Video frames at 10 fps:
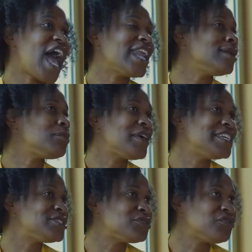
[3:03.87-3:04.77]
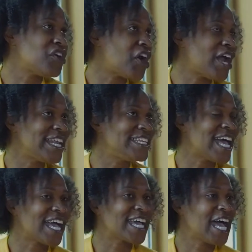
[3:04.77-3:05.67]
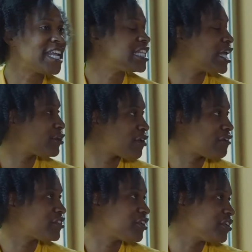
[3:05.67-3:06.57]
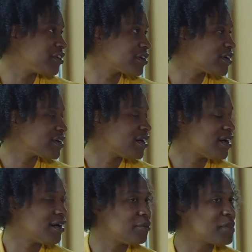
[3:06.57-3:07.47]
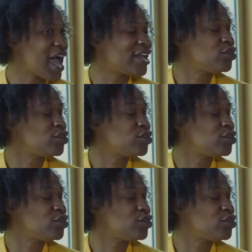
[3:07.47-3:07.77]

didn't press too far. I kind of let her off the hook. I knew